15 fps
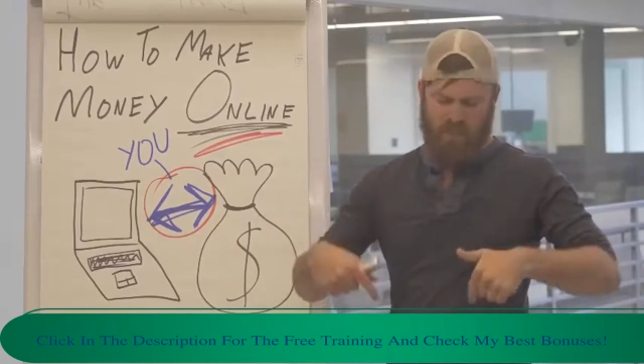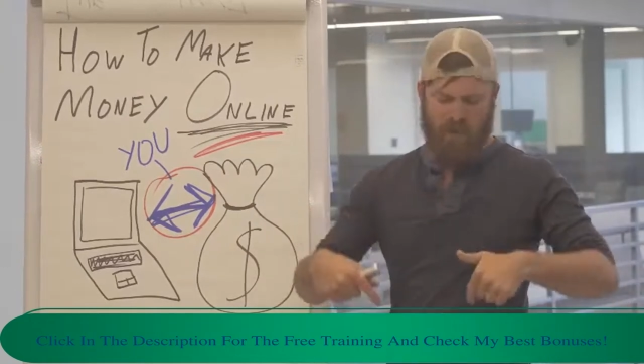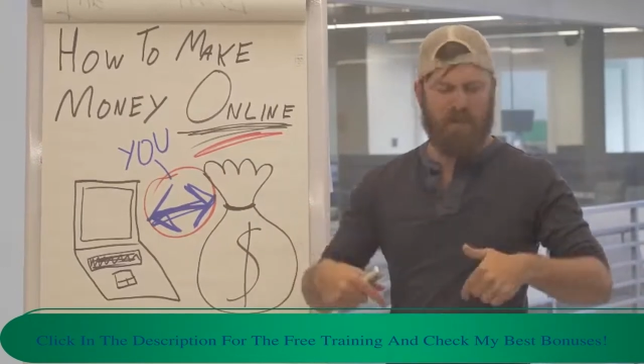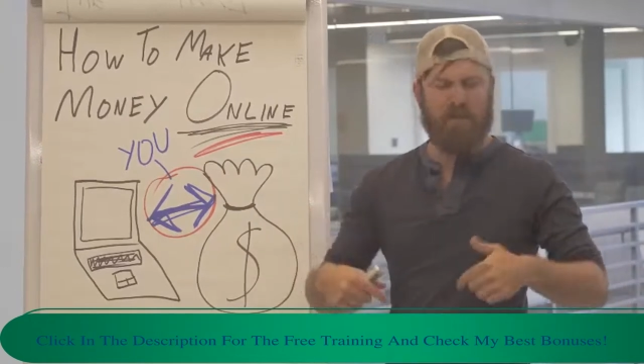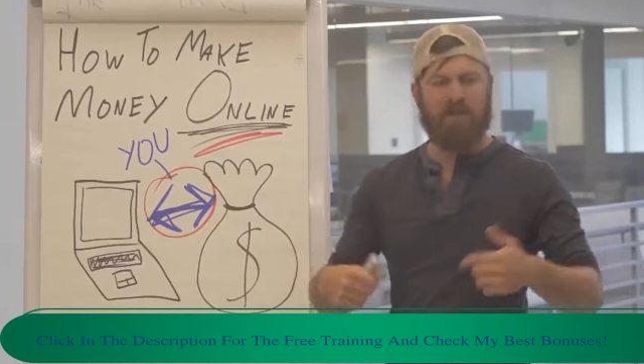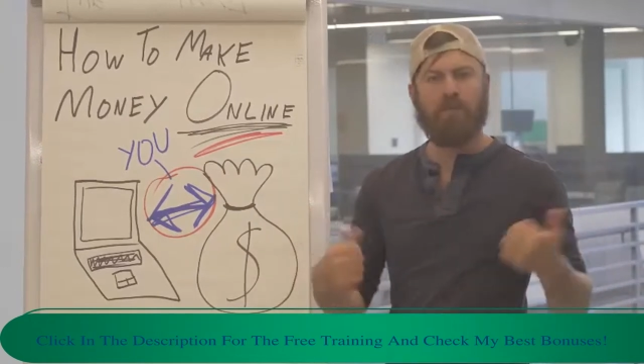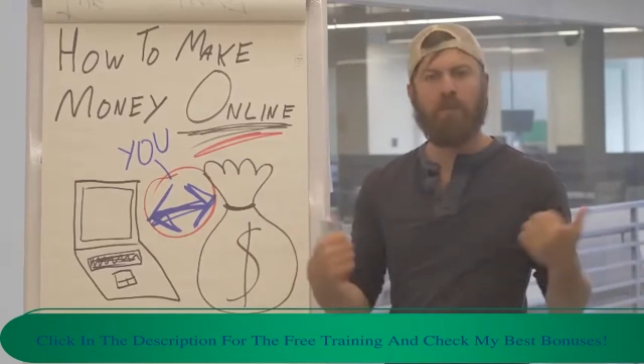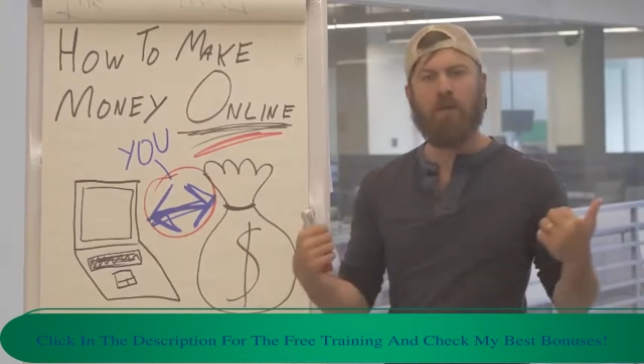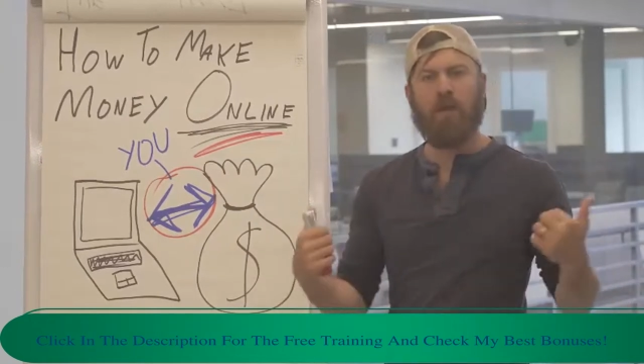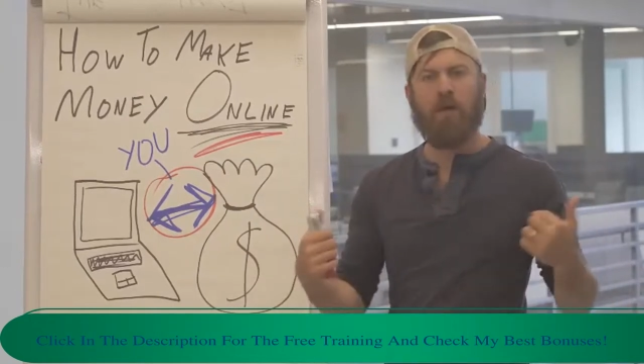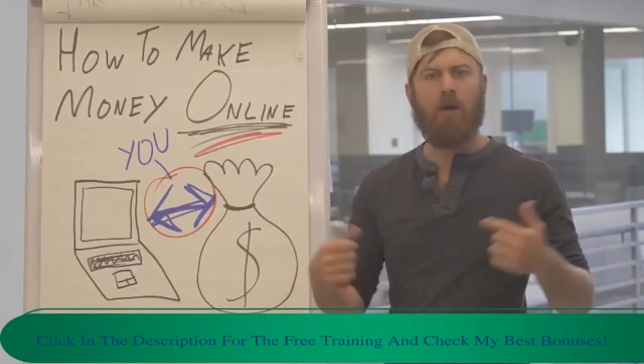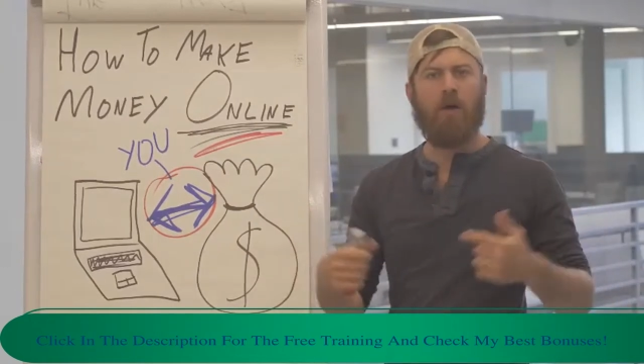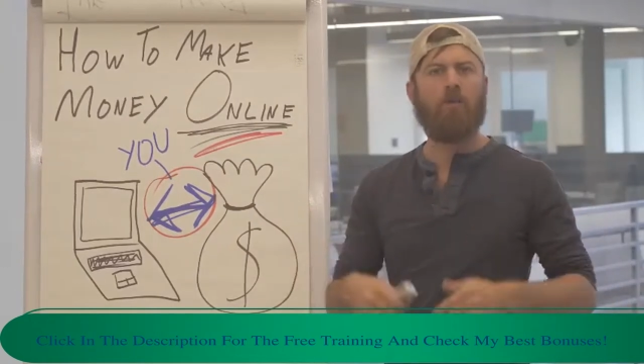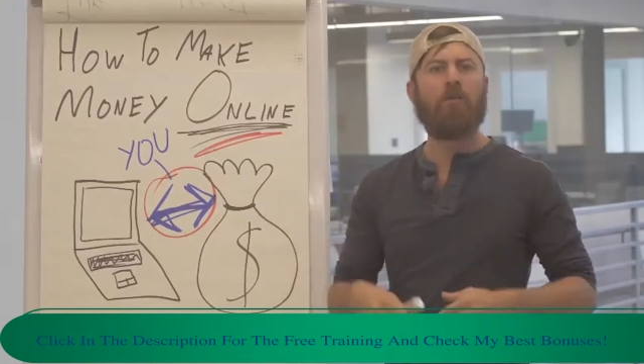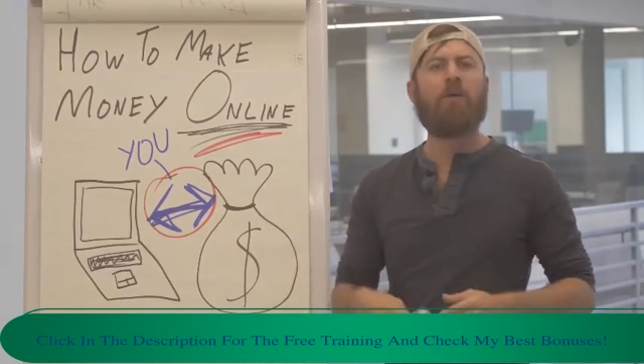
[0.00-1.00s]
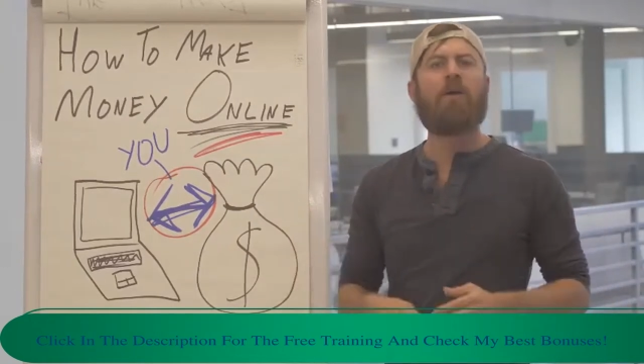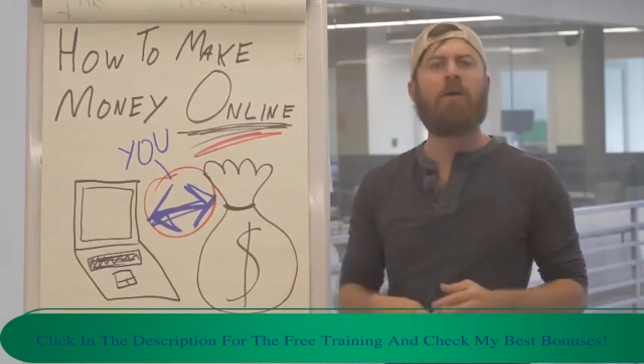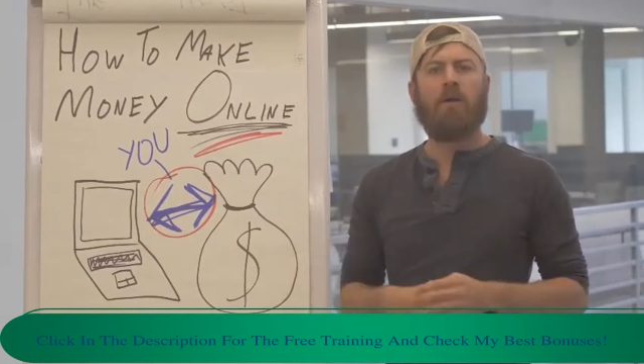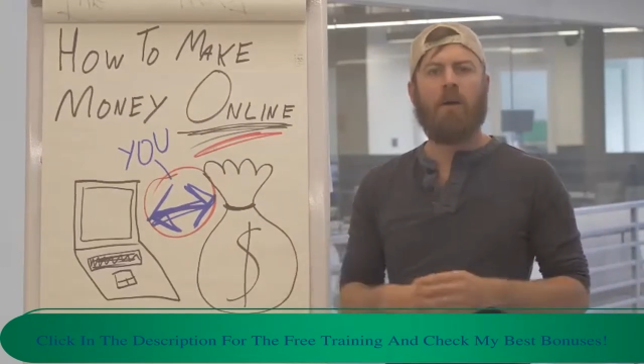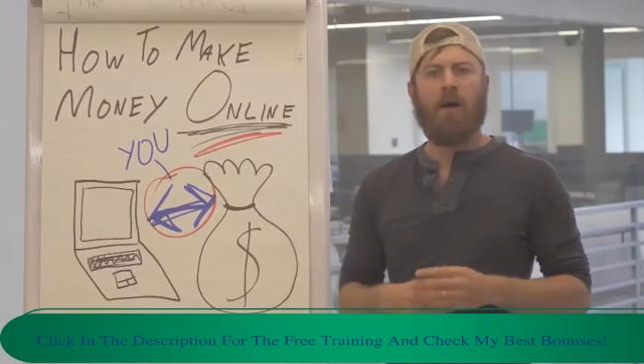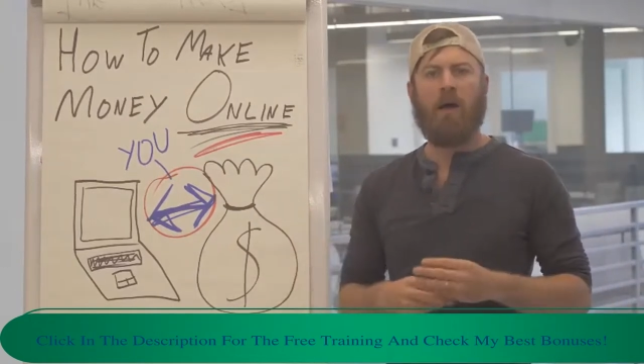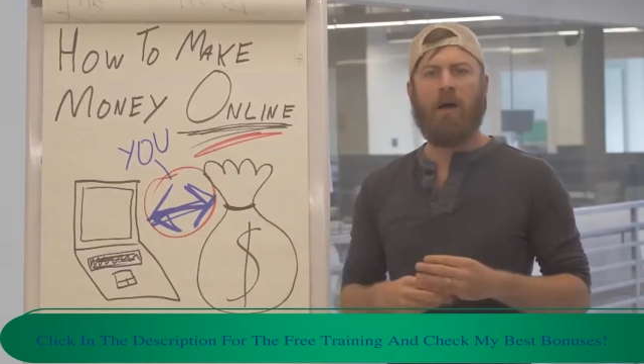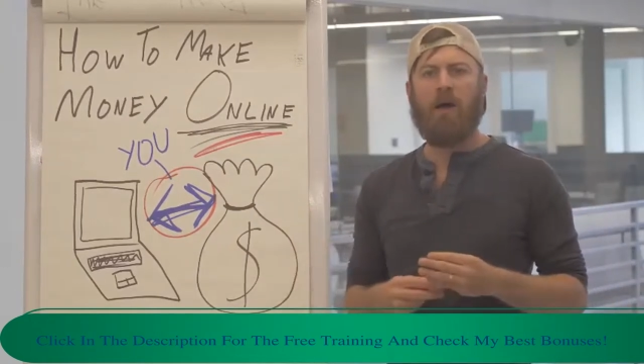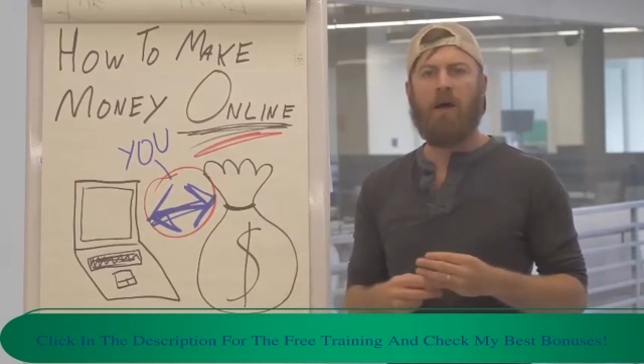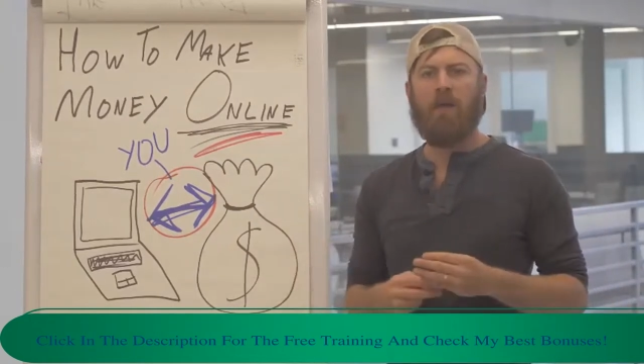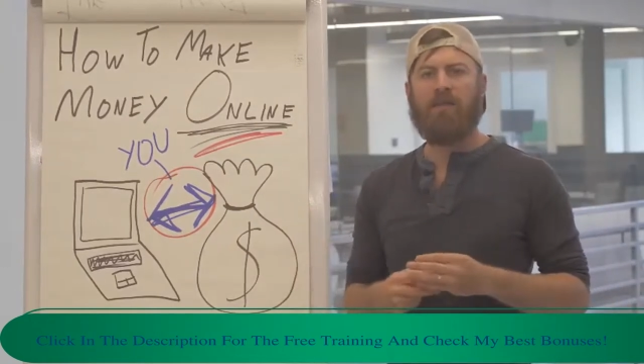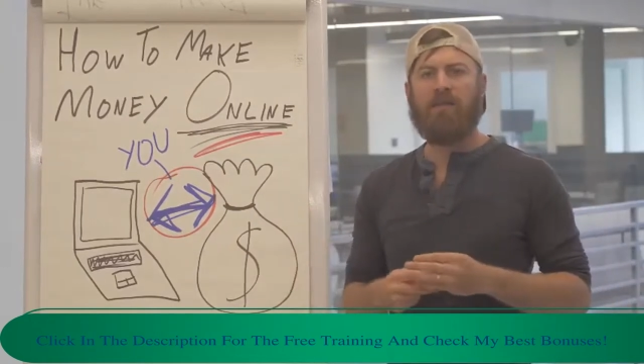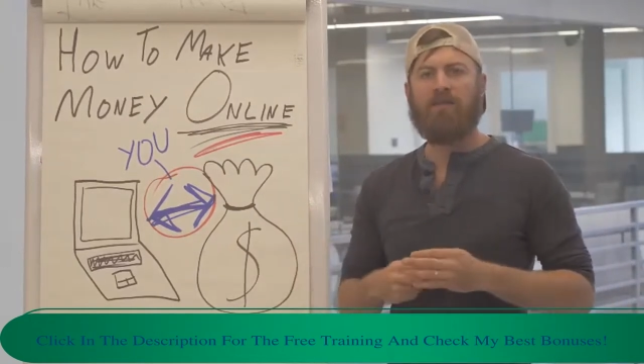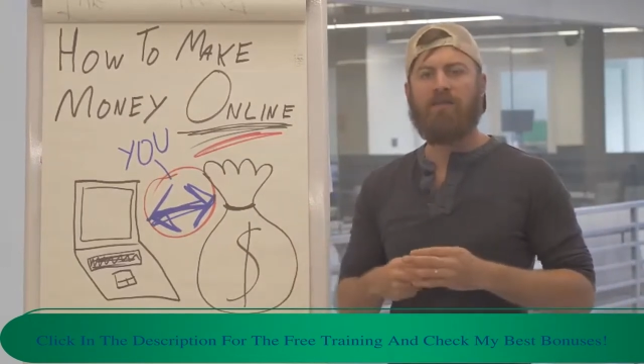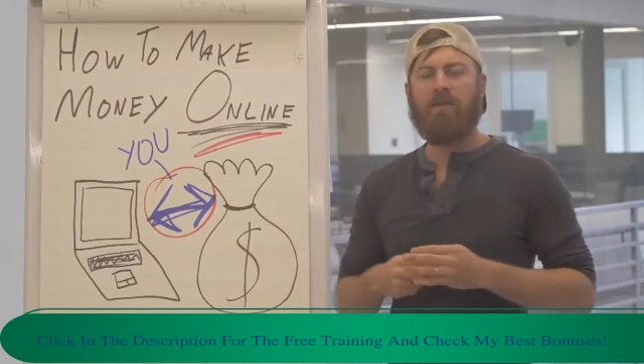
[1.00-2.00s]
maybe it's below
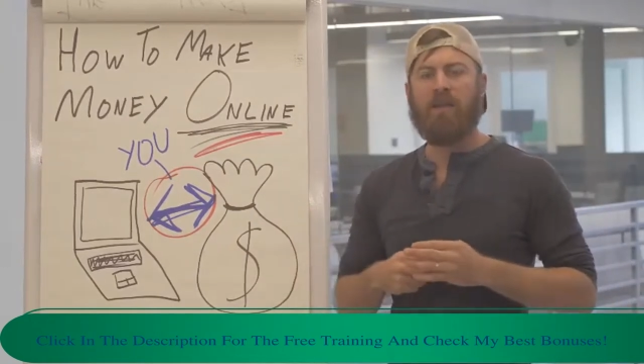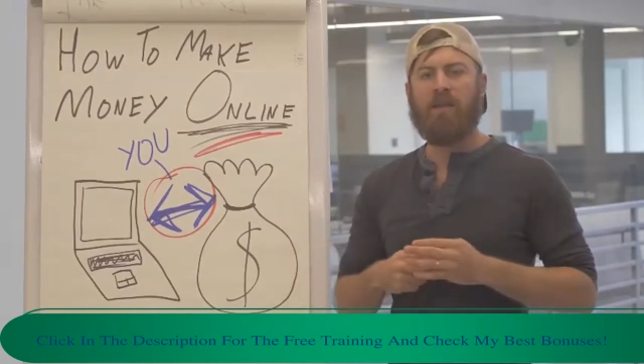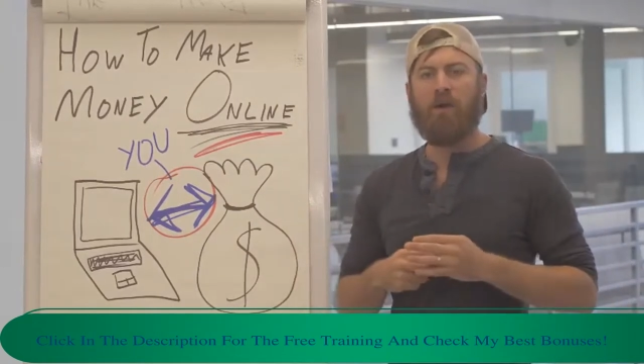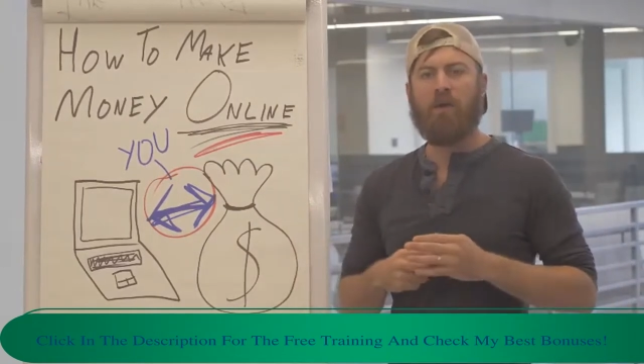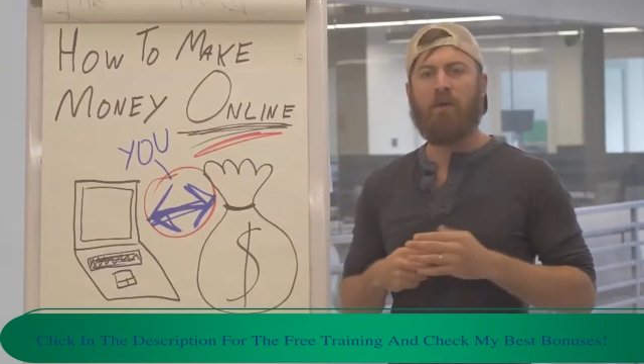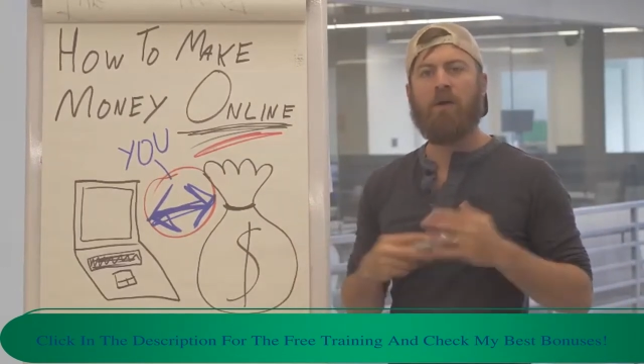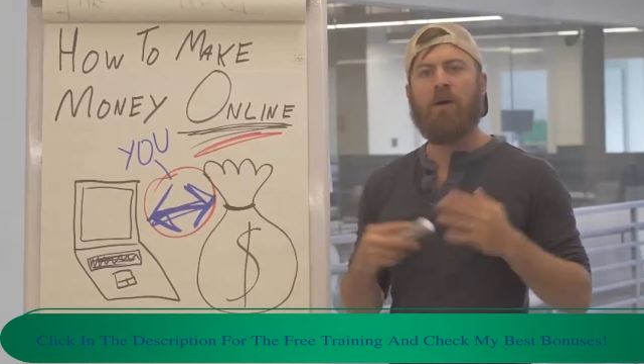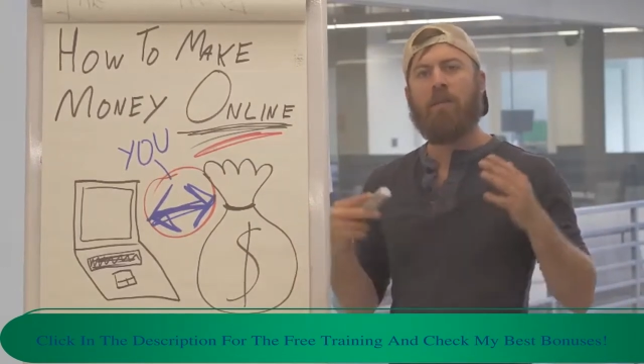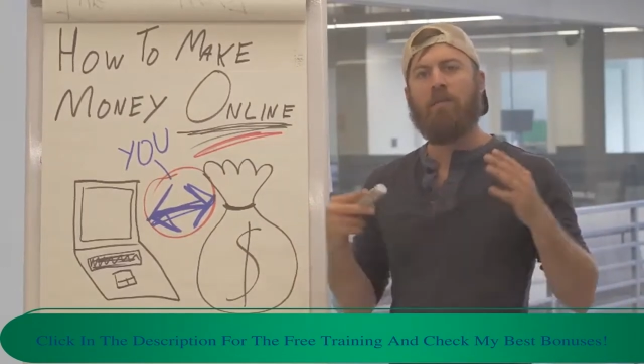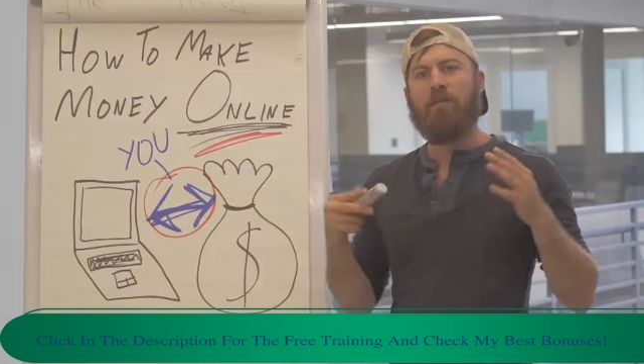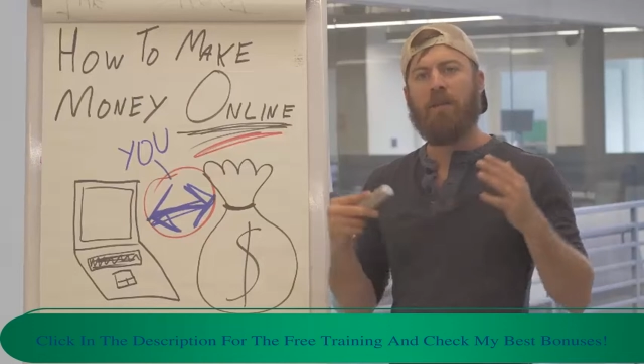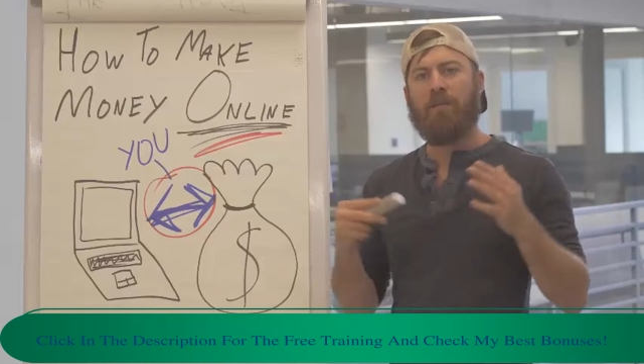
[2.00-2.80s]
uh, this video,